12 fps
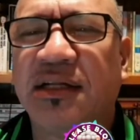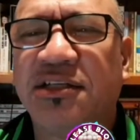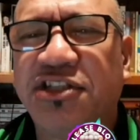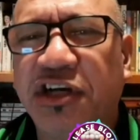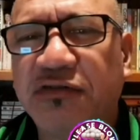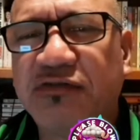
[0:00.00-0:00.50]

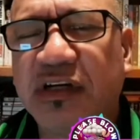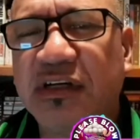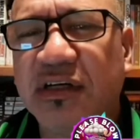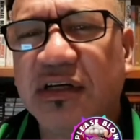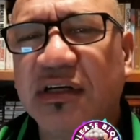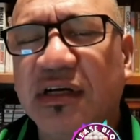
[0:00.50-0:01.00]
children
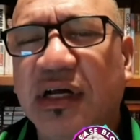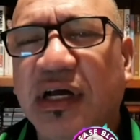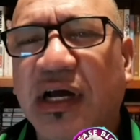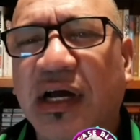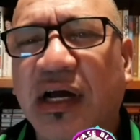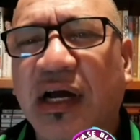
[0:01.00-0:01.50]

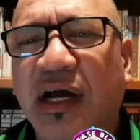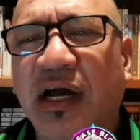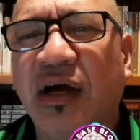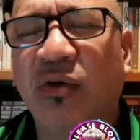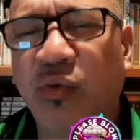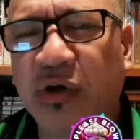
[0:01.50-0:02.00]

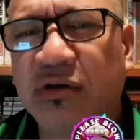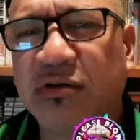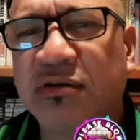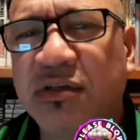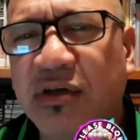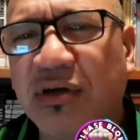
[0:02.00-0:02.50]
will
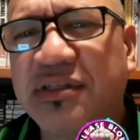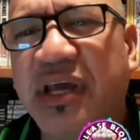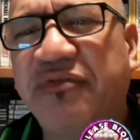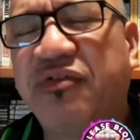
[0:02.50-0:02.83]
not have